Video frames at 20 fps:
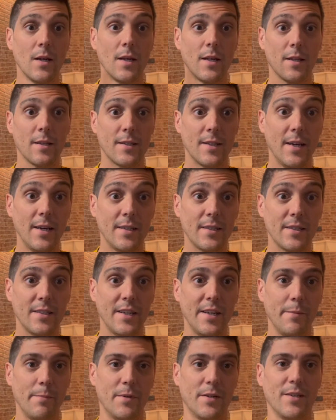Third
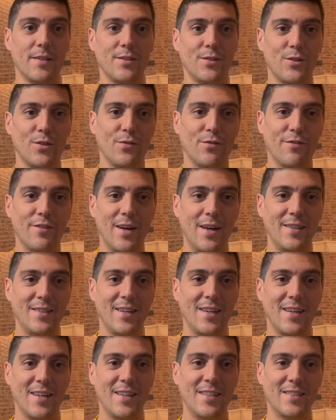tip to fight the
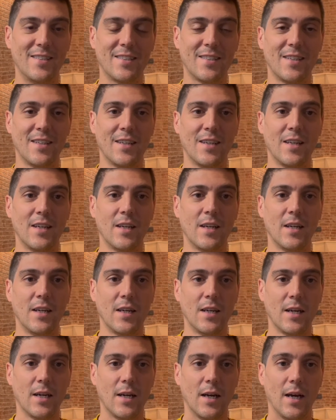heat,
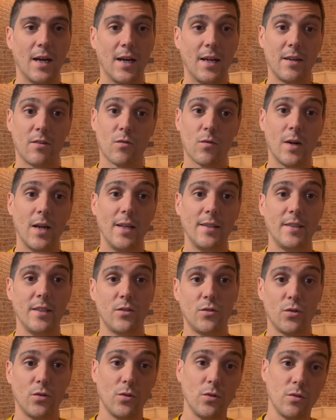and related
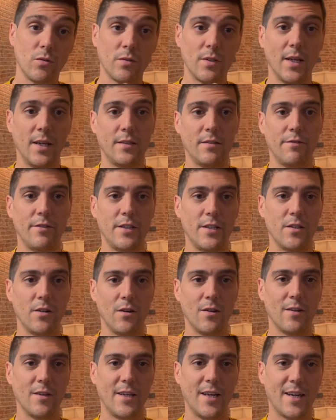to that
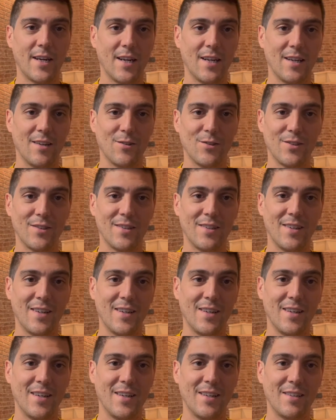physiological
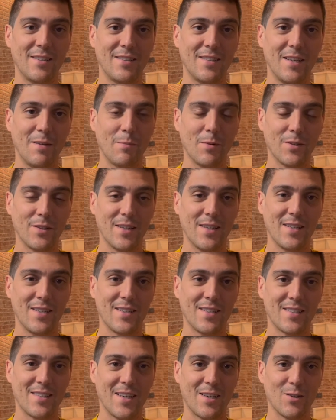tip on the
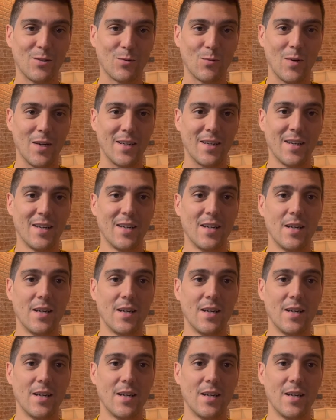second one.